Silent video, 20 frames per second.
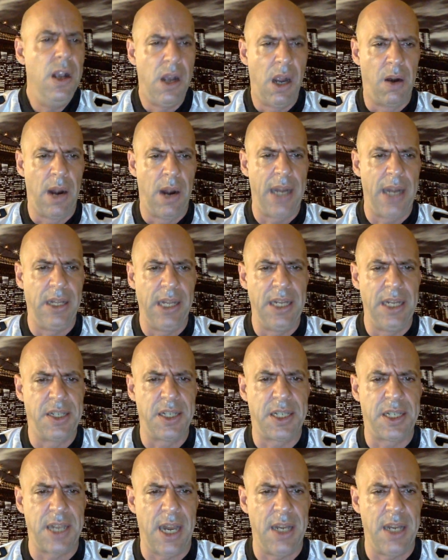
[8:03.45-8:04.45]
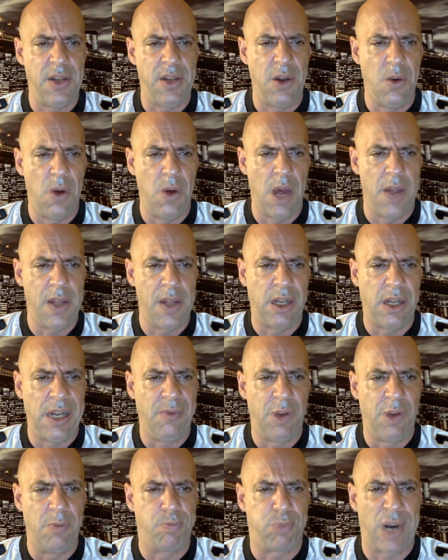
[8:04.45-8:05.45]
All right, leads us into the
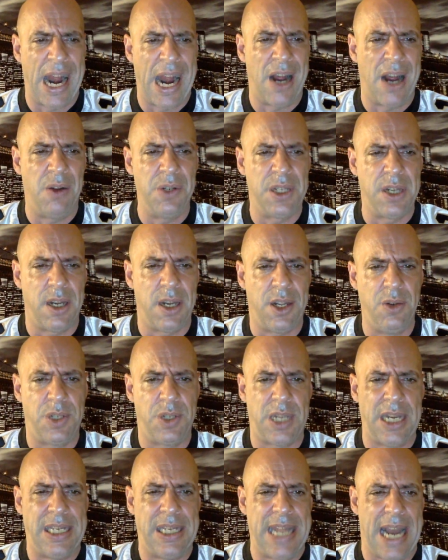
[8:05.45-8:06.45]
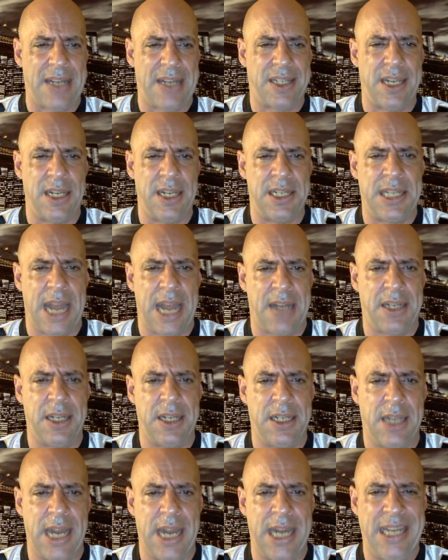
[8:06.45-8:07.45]
Cleveland Browns and the Houston Texans.
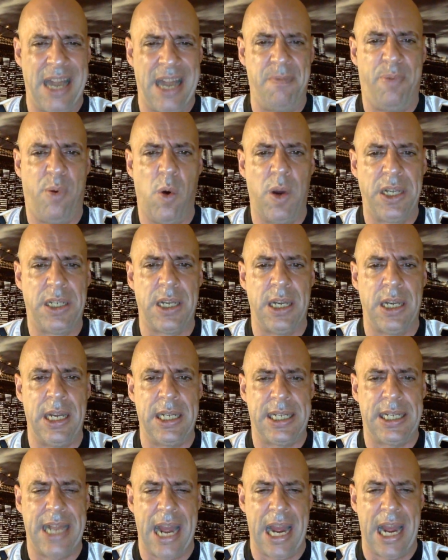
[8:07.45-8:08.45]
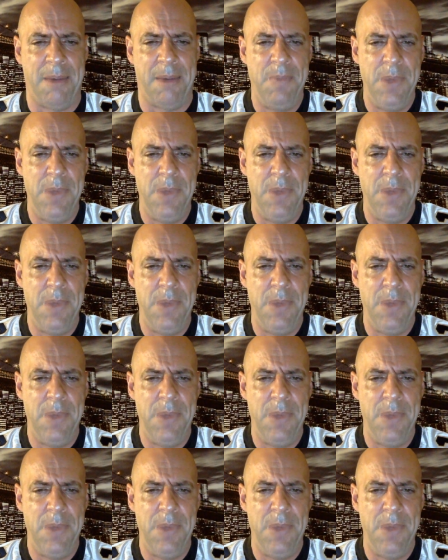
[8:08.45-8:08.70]
Texans laying 10 points in this game.